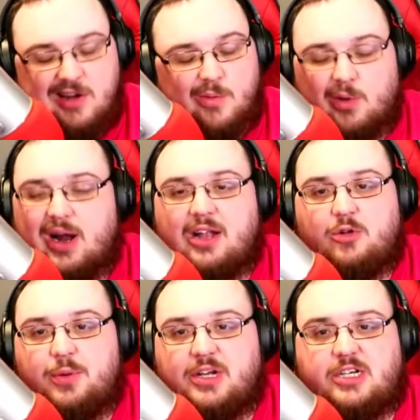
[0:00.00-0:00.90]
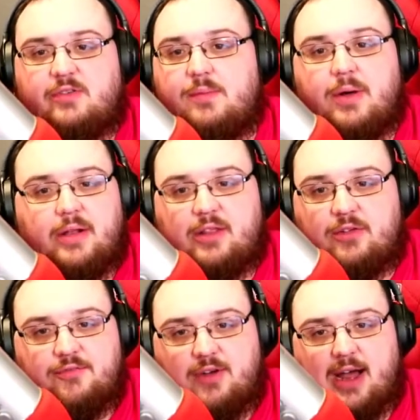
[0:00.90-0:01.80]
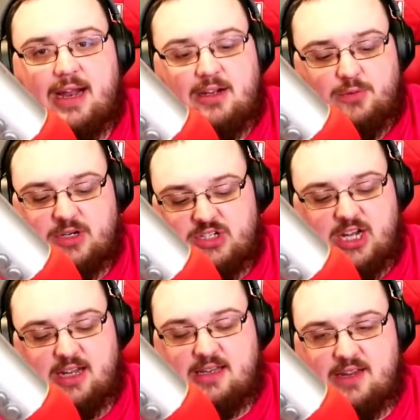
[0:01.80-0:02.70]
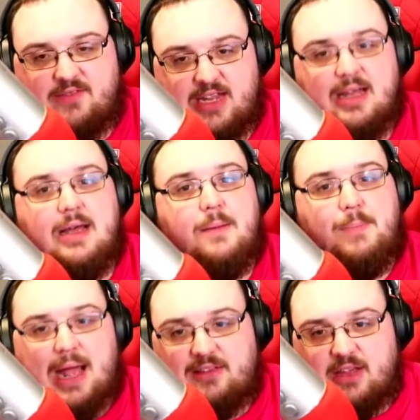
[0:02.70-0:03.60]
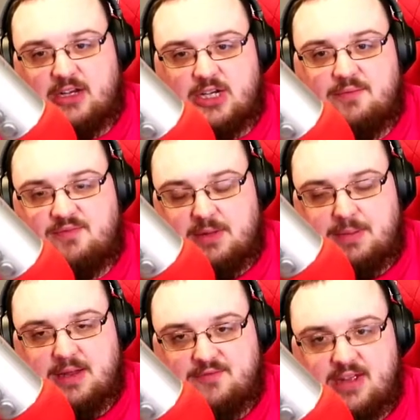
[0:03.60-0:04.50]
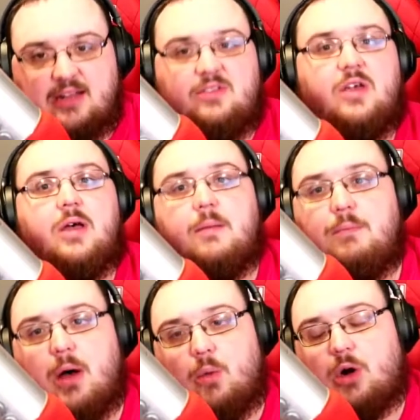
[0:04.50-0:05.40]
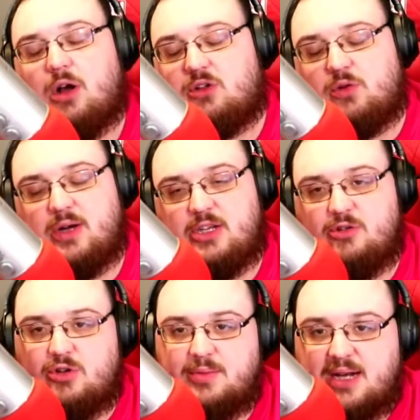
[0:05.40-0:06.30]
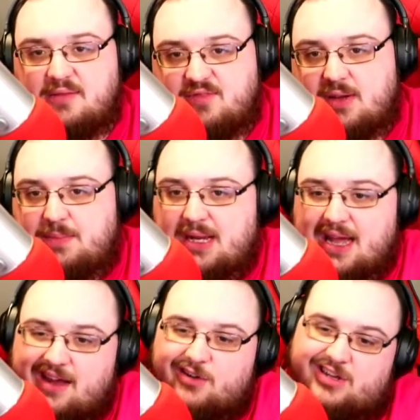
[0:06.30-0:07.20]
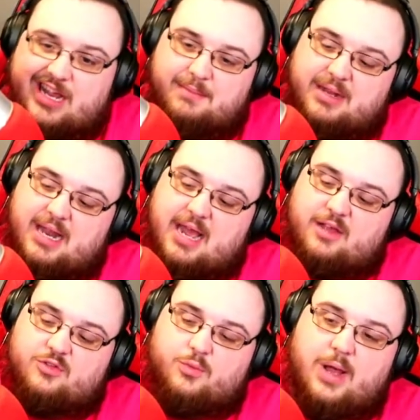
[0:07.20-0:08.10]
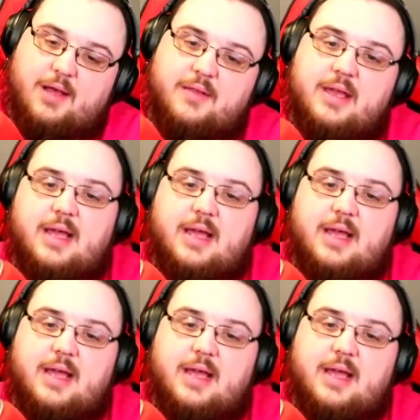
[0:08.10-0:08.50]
We're on Twitch every Monday through Friday, twitch.tv/MVPvids, but we're also on YouTube at MVP Entertainment as well.